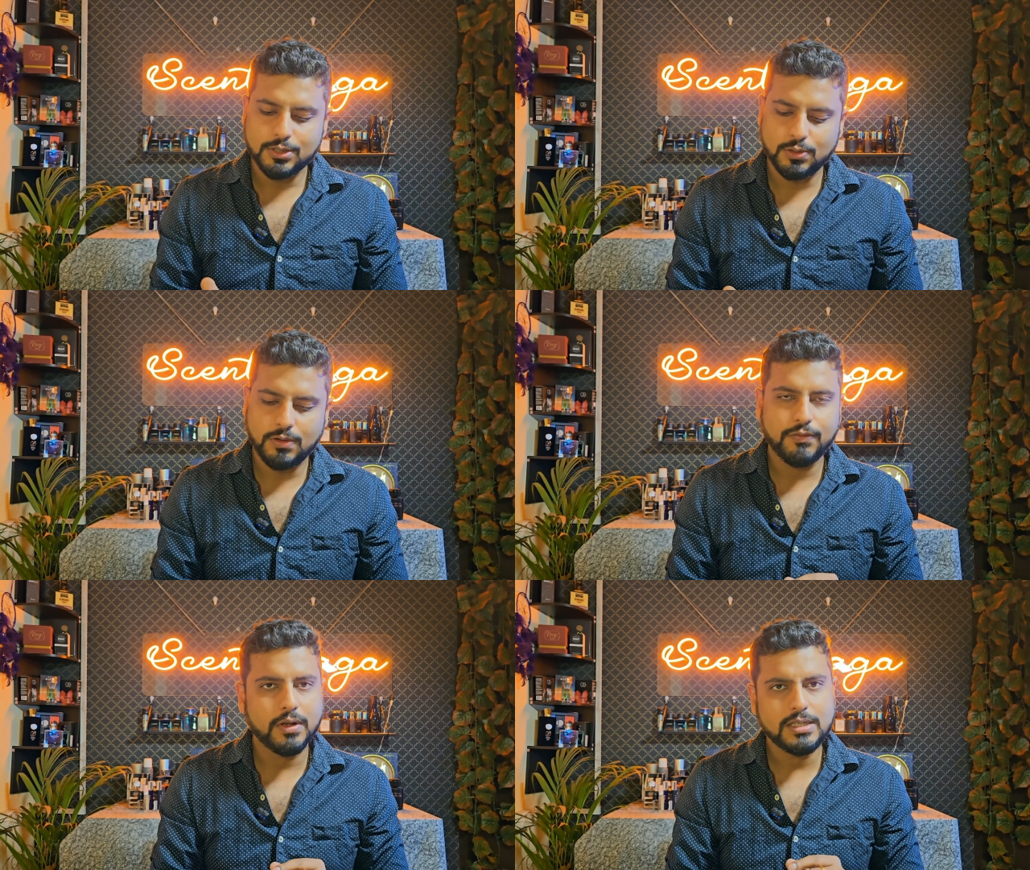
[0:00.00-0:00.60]

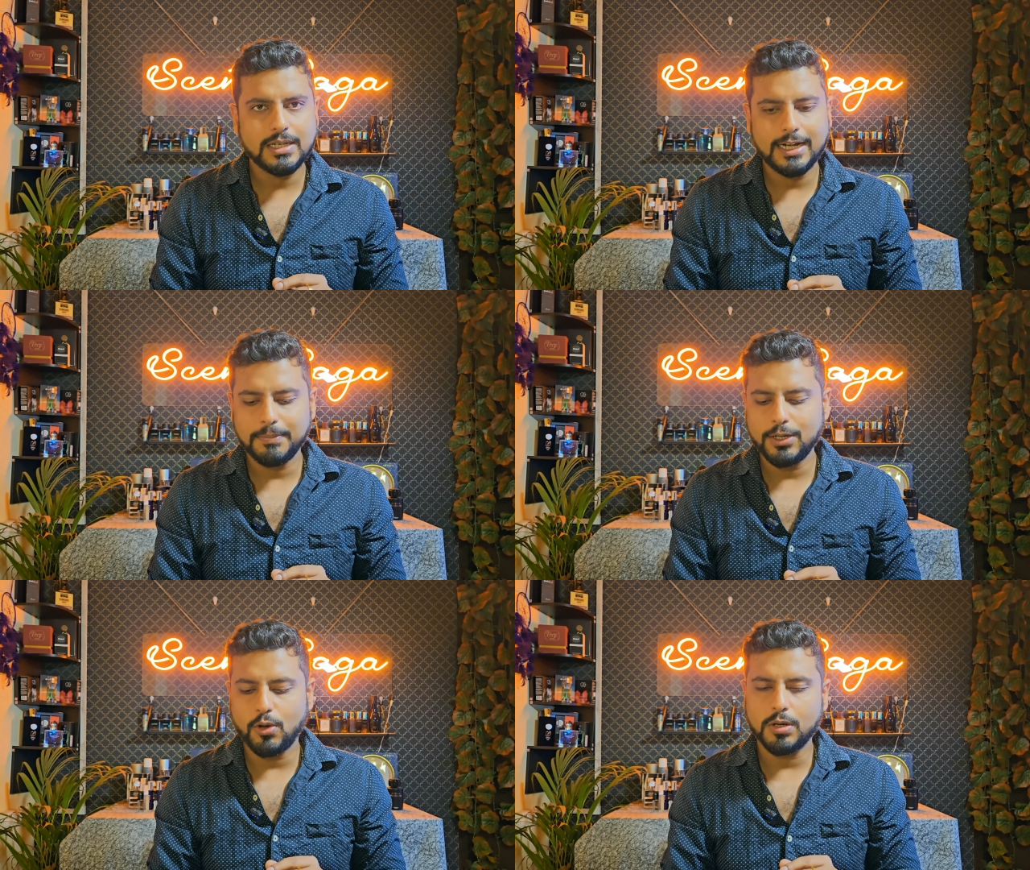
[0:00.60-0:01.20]
So first, let
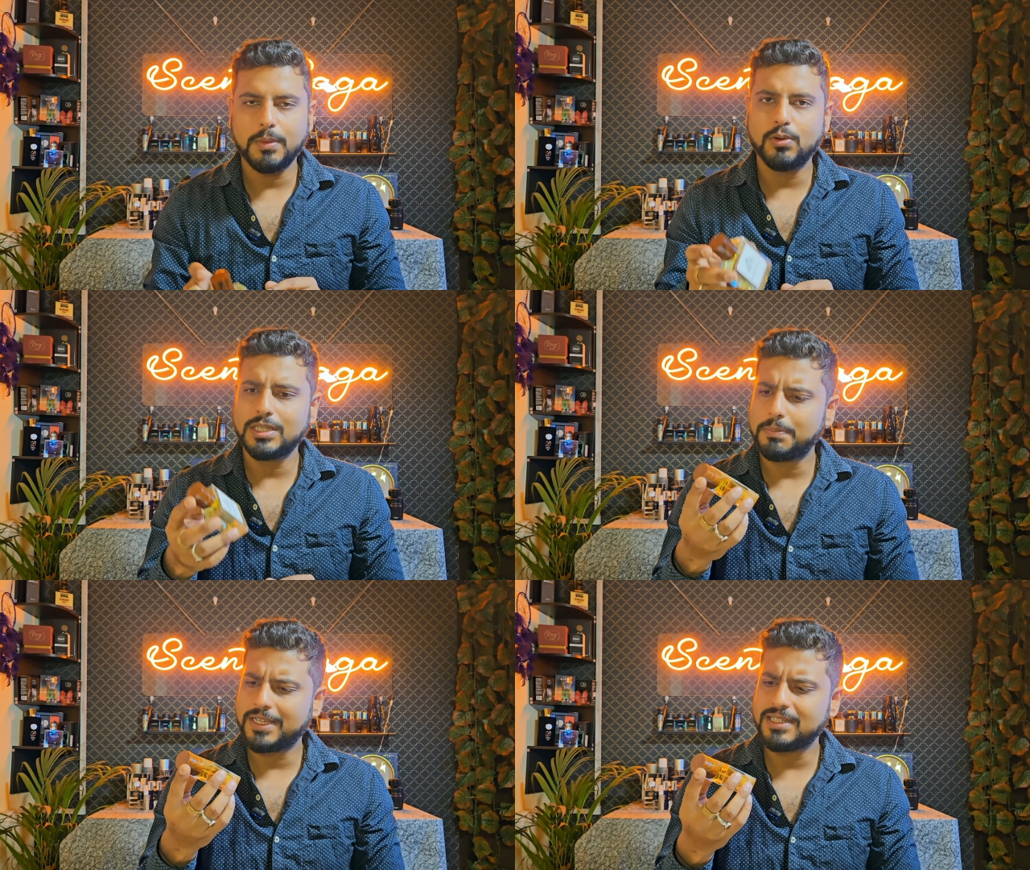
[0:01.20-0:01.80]
me talk about
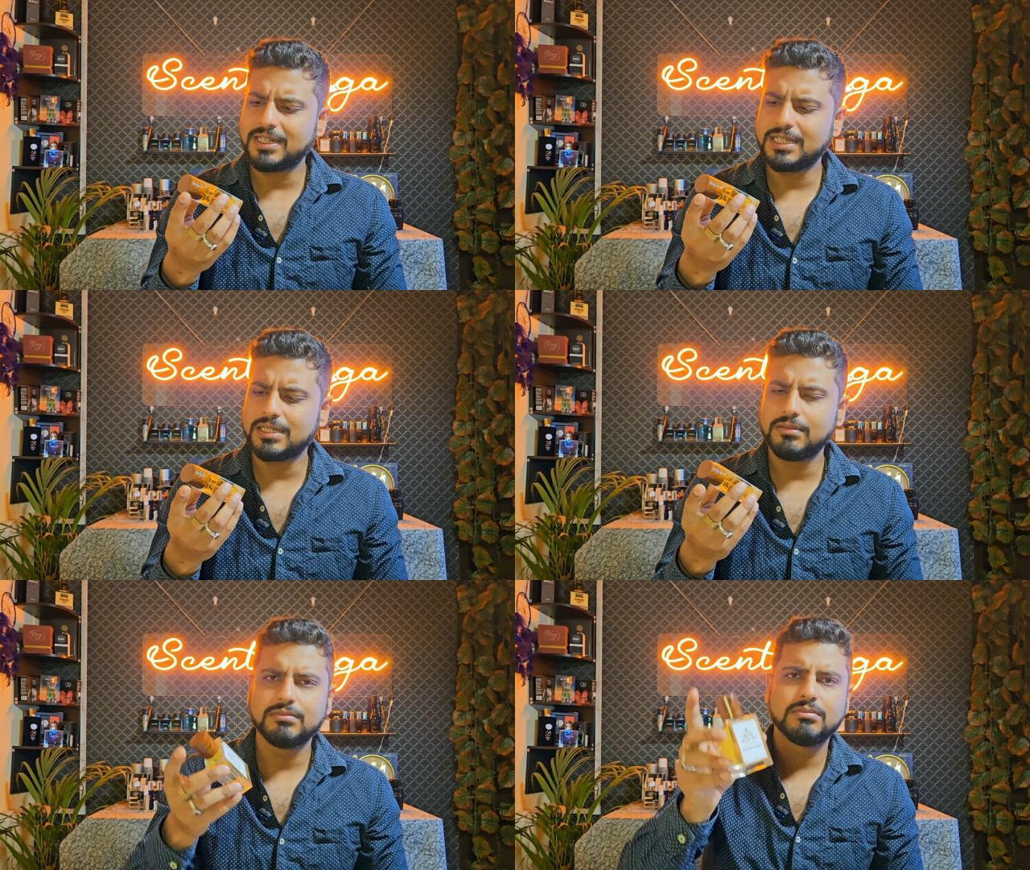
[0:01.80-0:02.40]
the
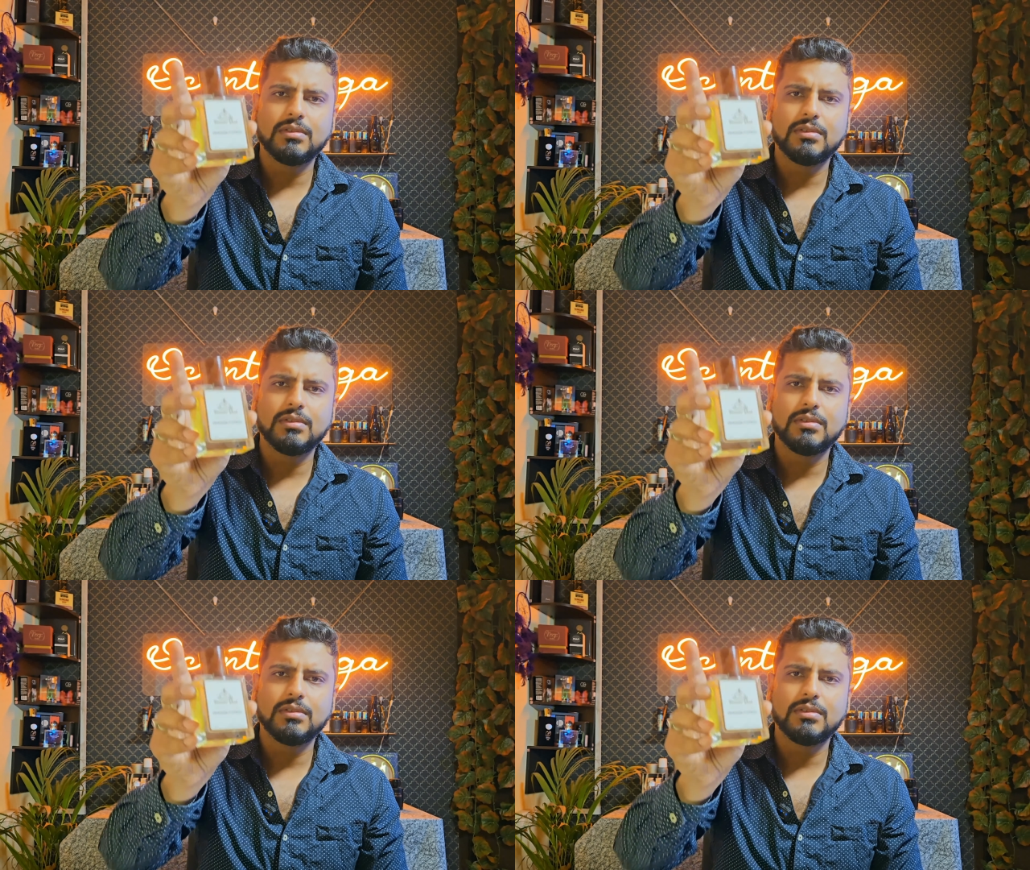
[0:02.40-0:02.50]
presentation.